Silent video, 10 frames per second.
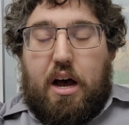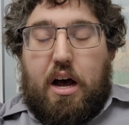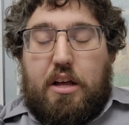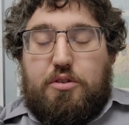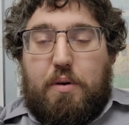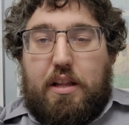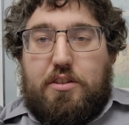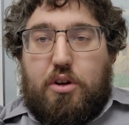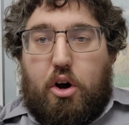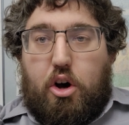as well
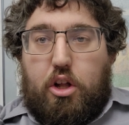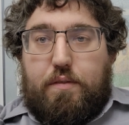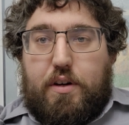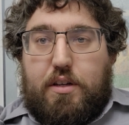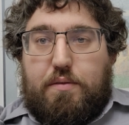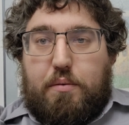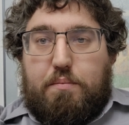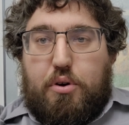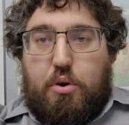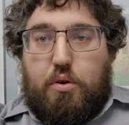as all of our different
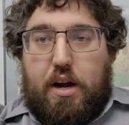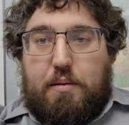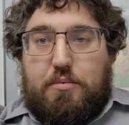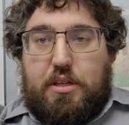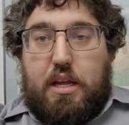programs,